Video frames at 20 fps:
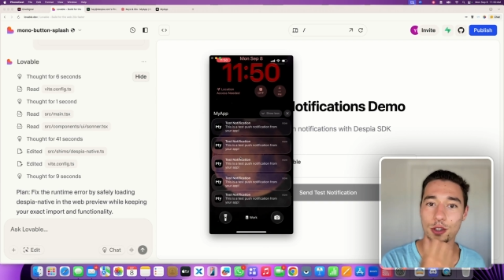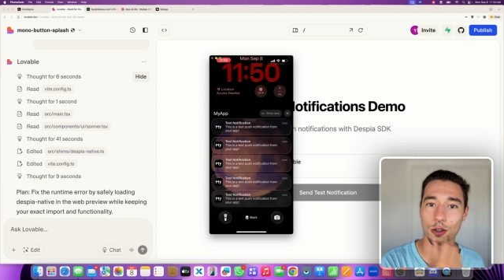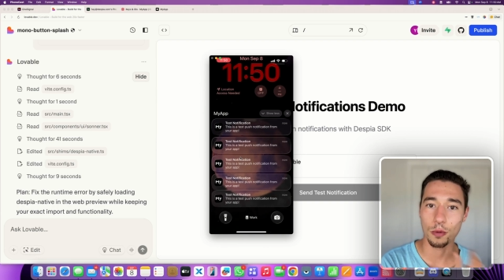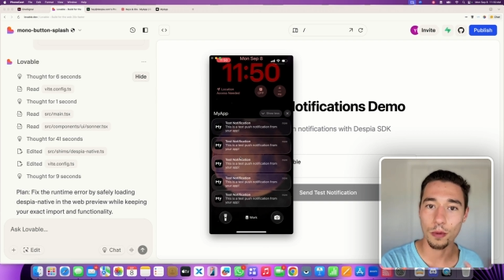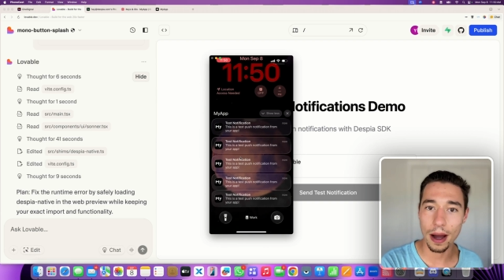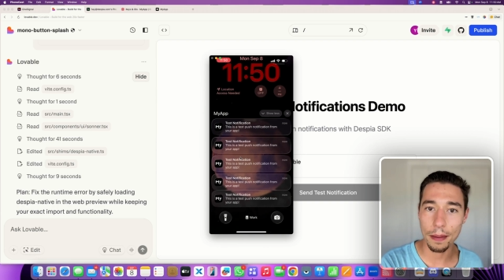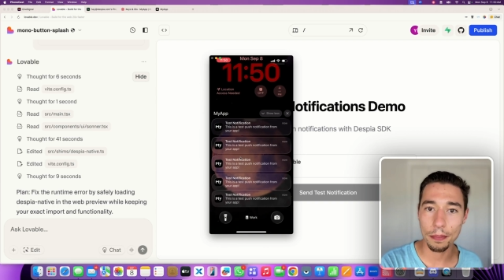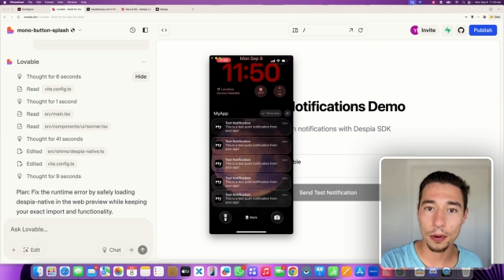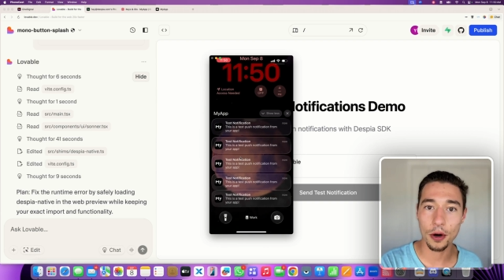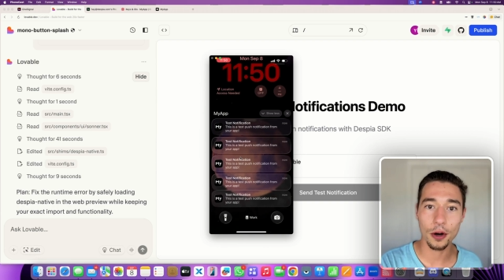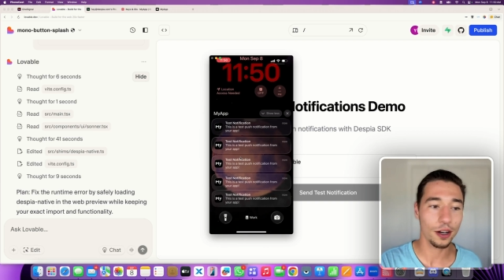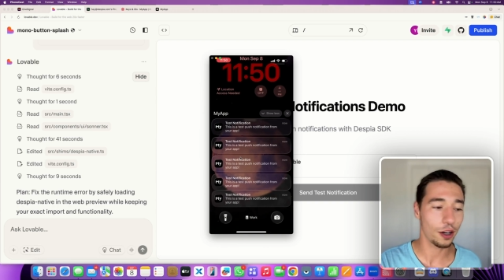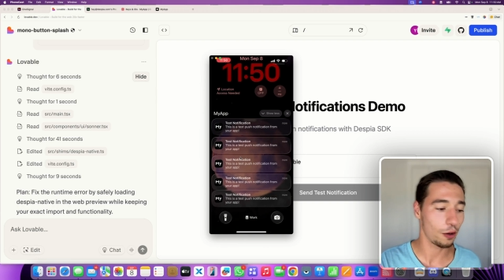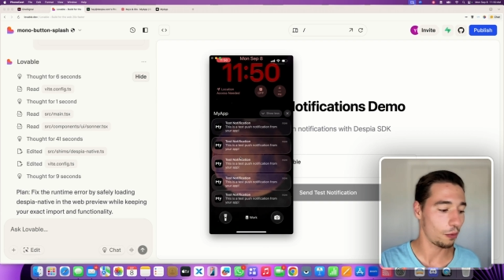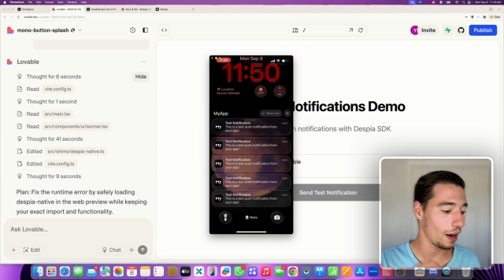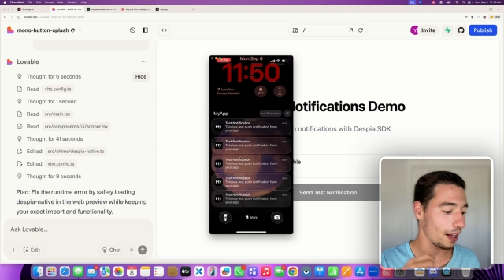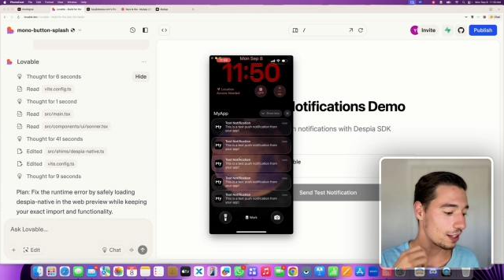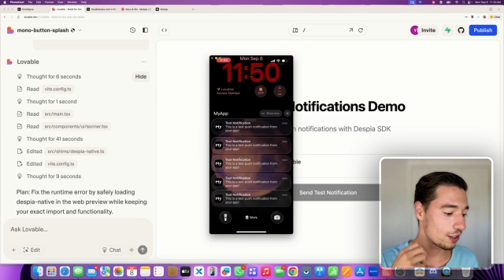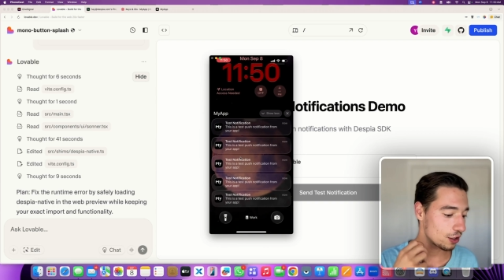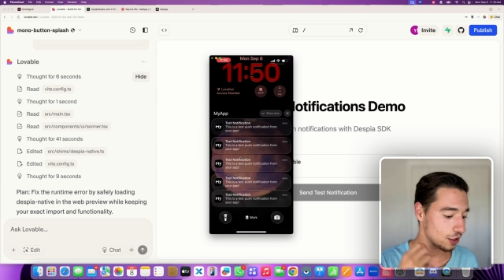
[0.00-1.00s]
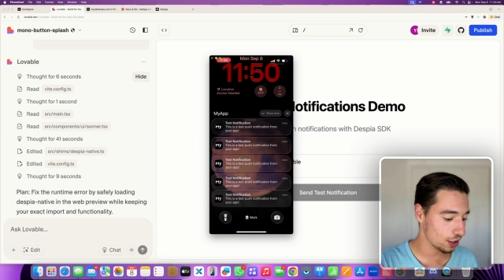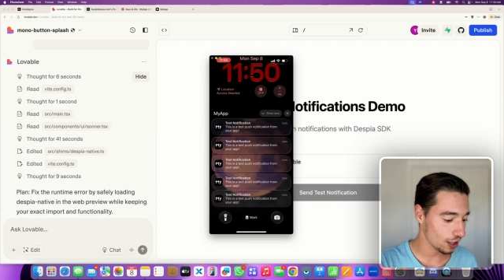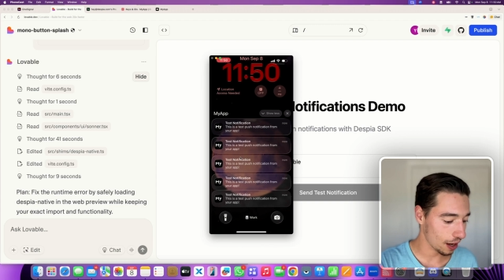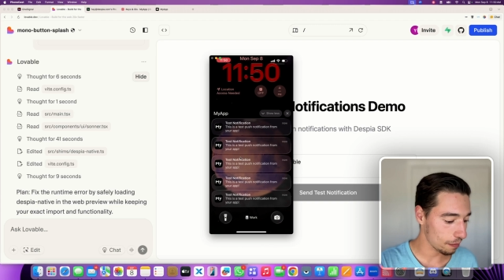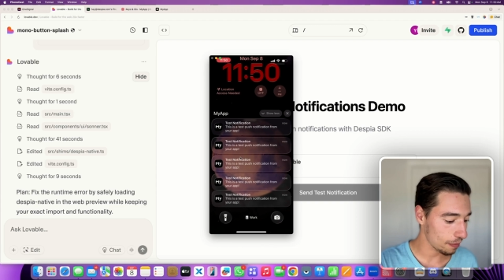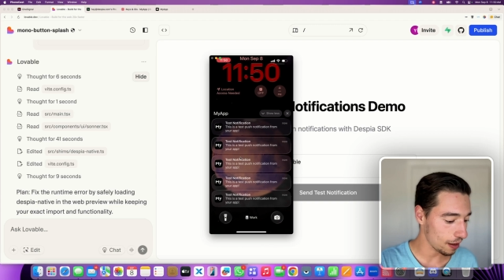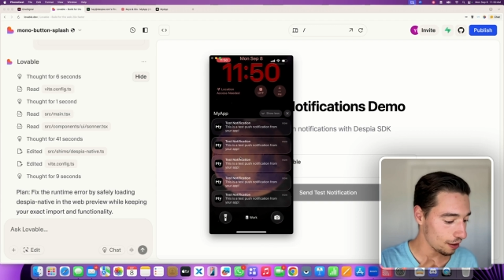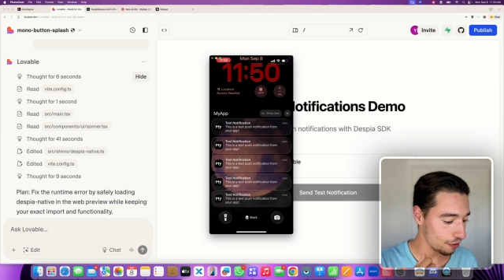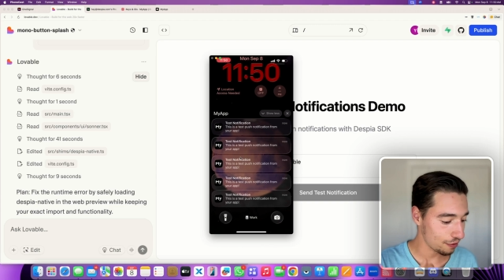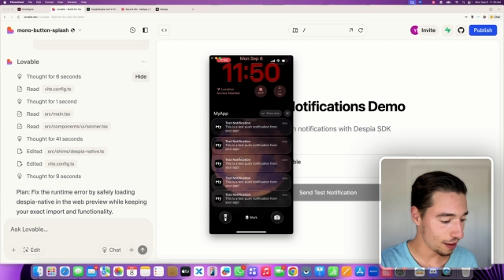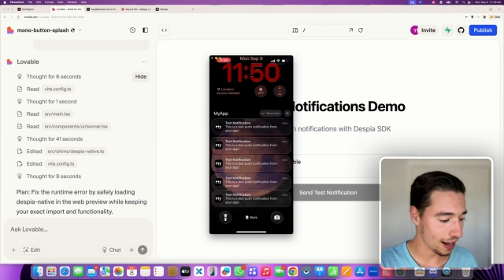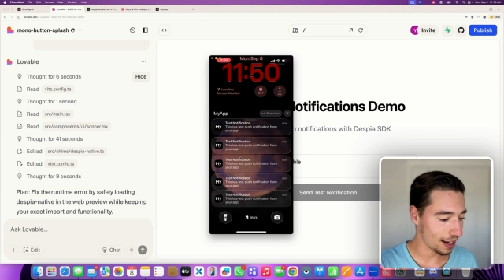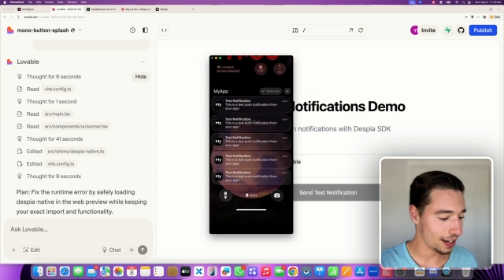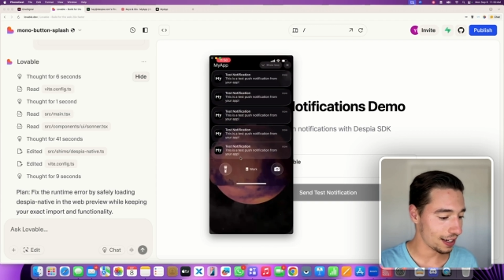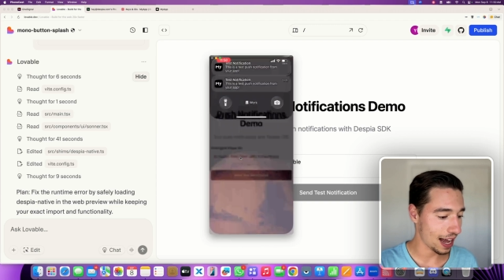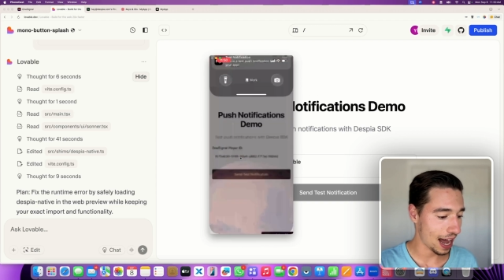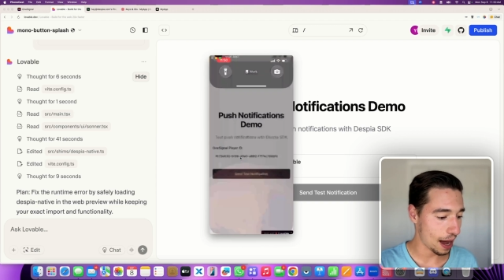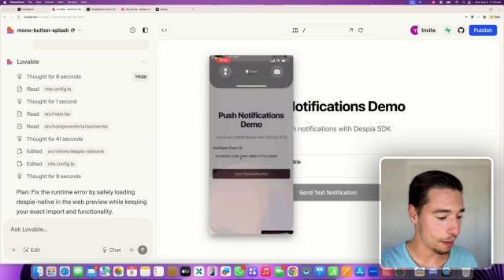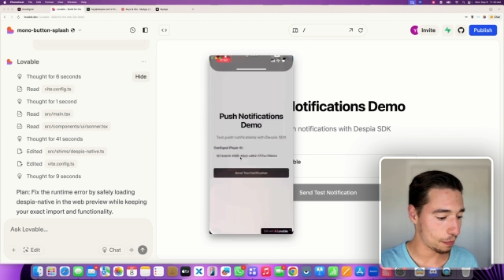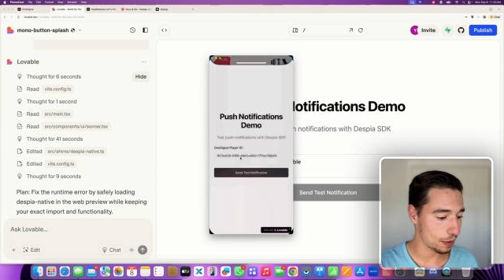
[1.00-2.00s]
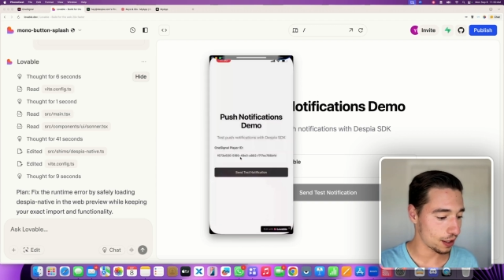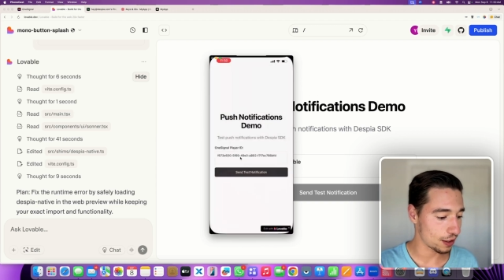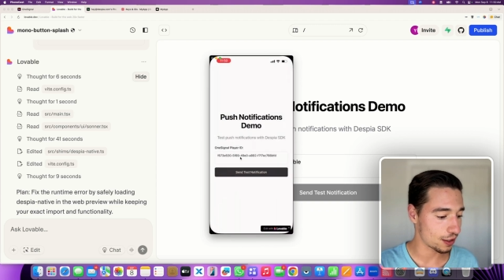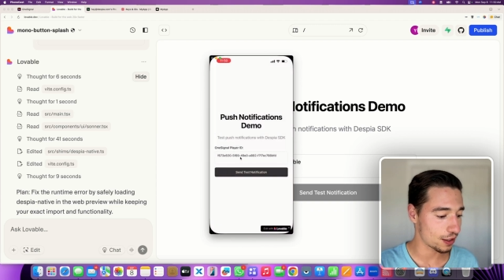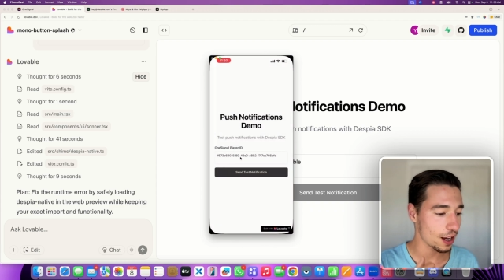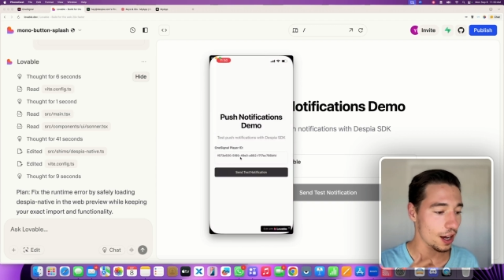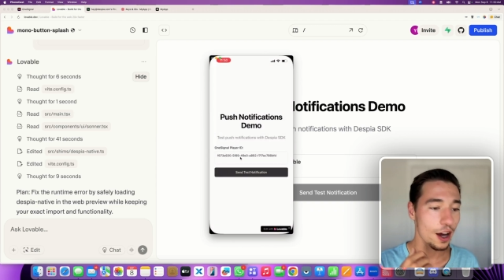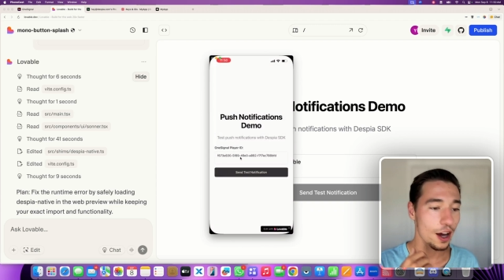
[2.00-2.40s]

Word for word: webhook, when some event happens